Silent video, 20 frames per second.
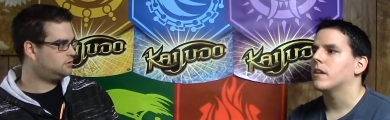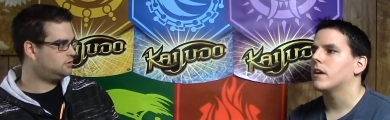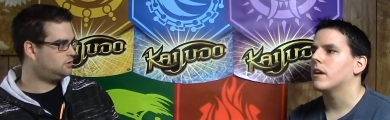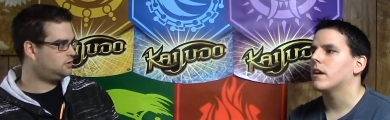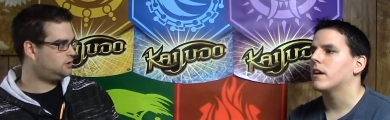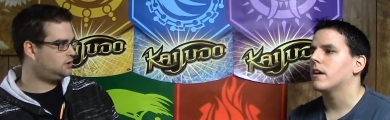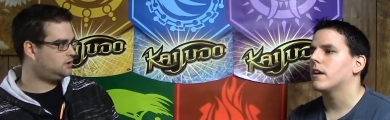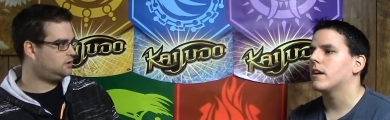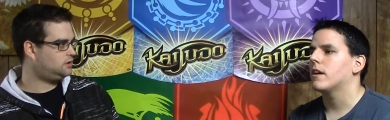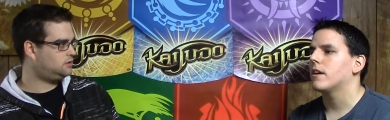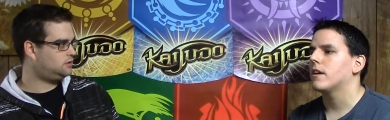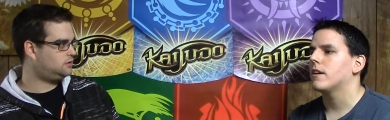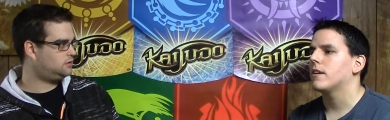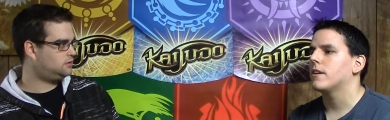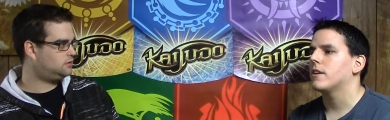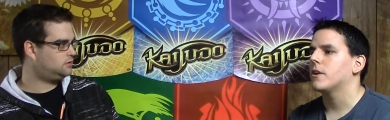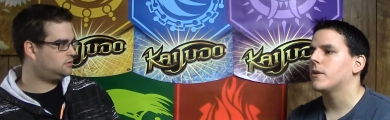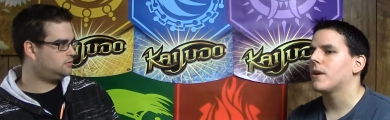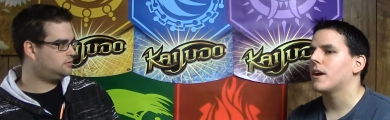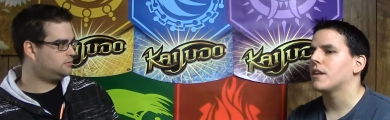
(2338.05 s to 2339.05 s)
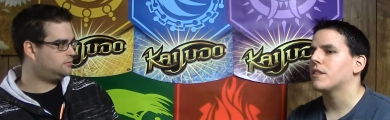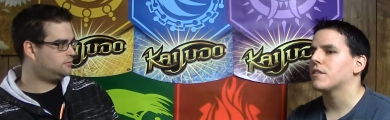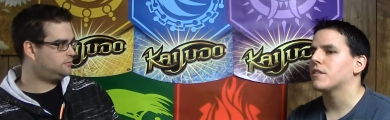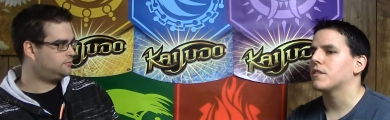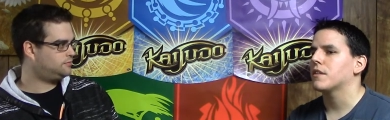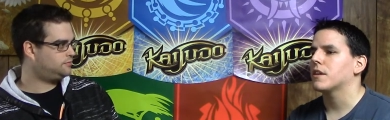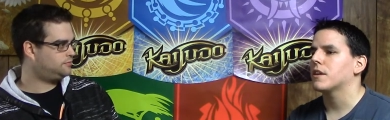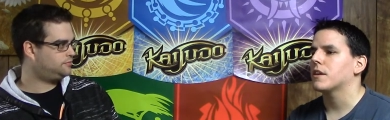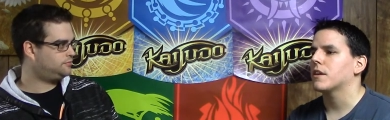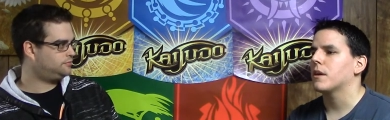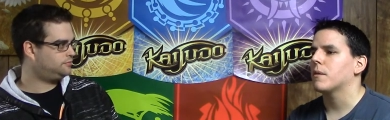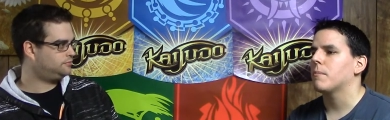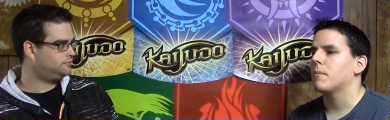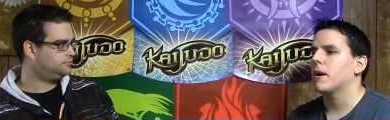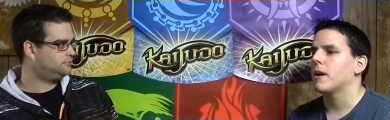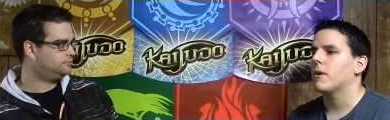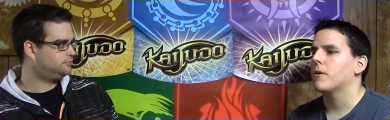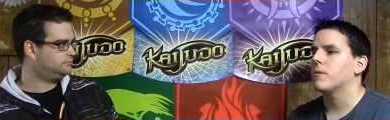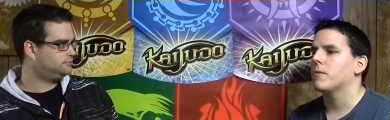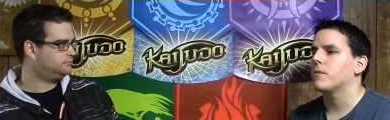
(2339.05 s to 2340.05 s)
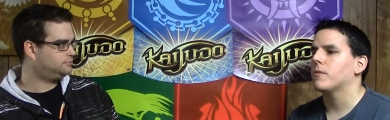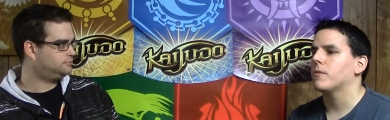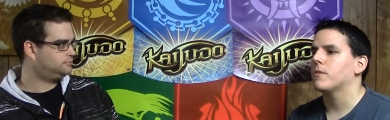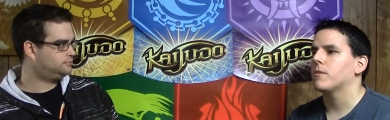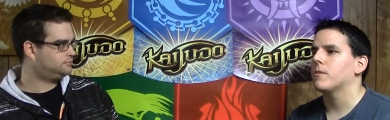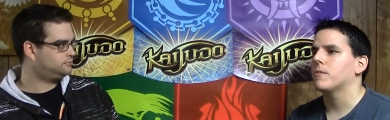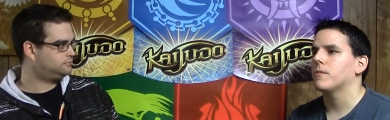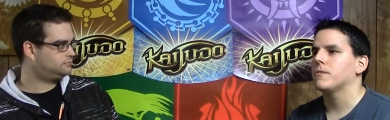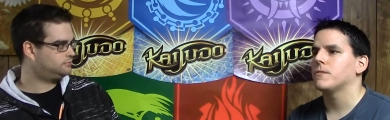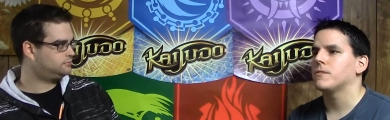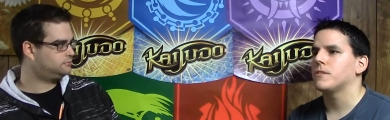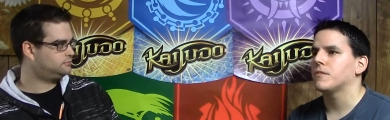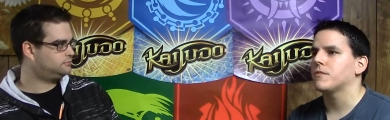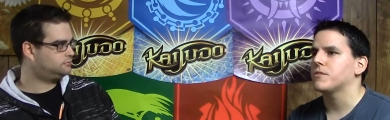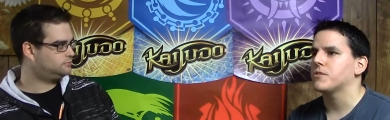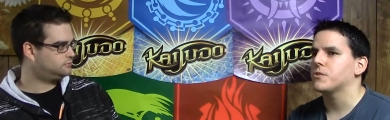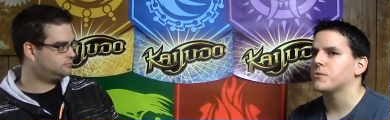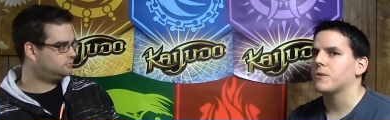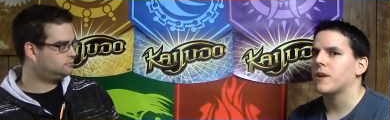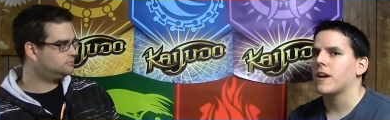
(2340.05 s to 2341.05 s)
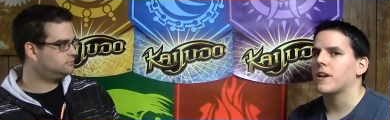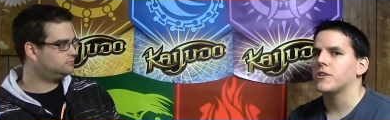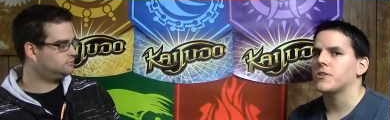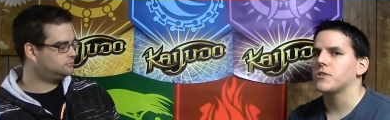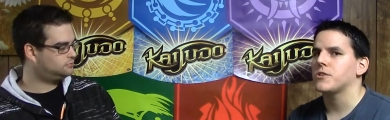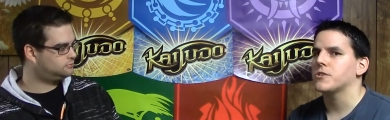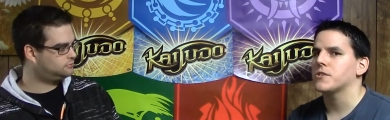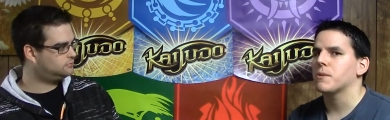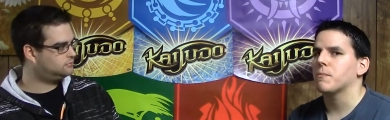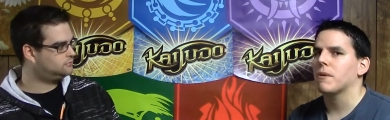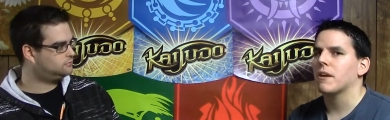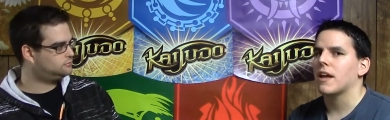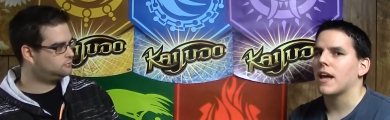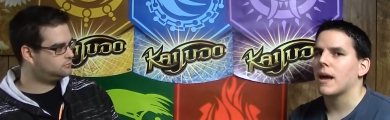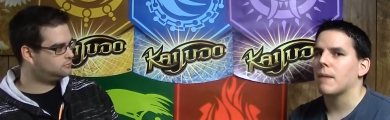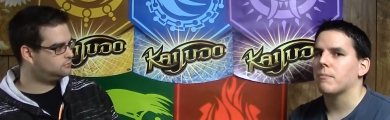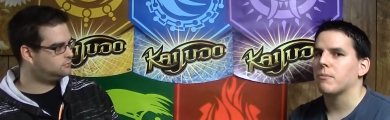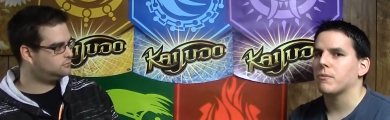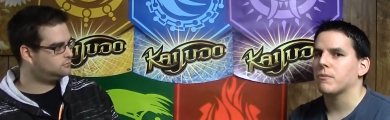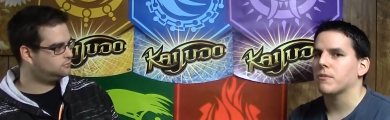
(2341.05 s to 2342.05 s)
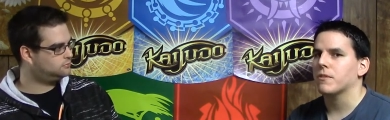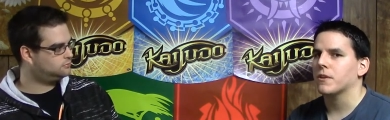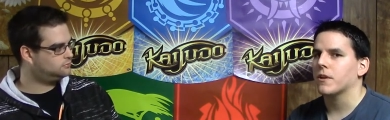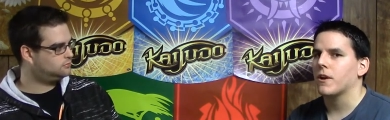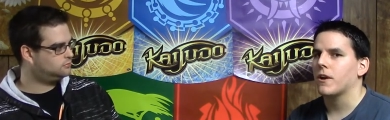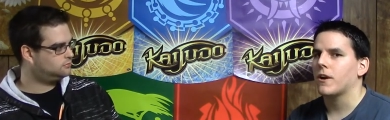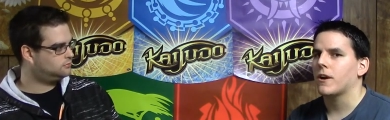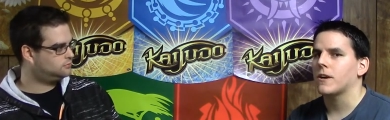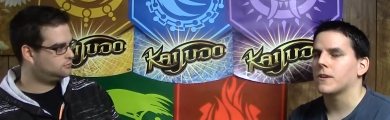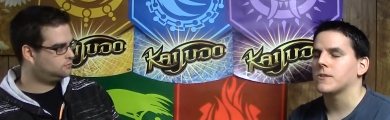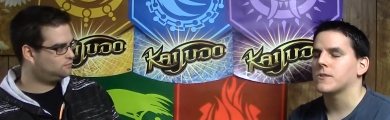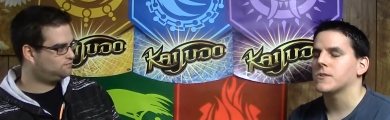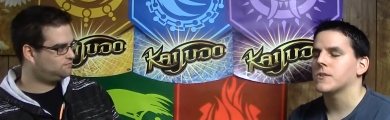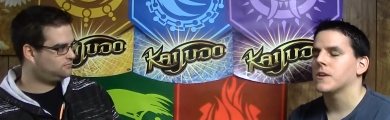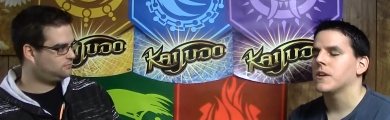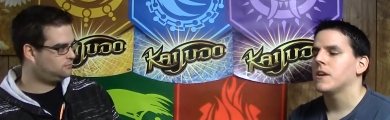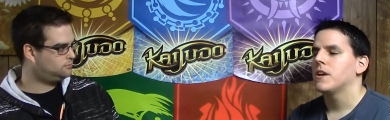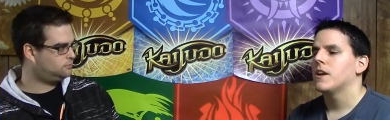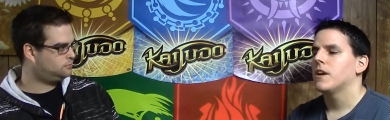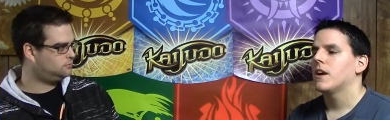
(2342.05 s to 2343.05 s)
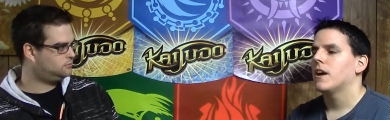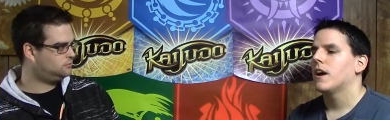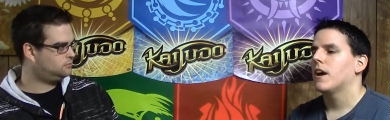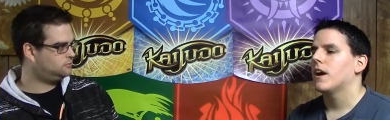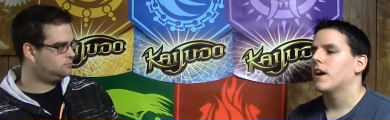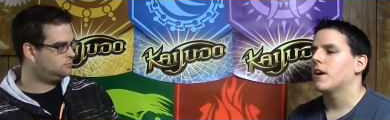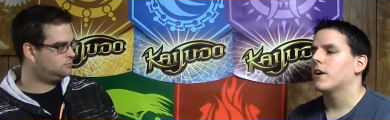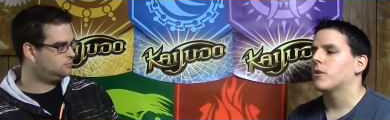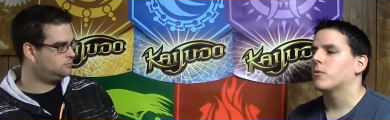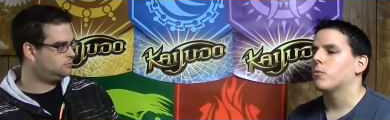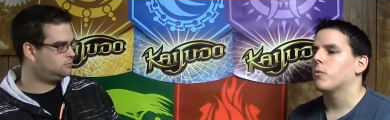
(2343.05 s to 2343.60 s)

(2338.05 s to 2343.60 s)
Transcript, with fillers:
Speaker 1: uh, you know, I think about different strategies that might happen with the cards, uh, or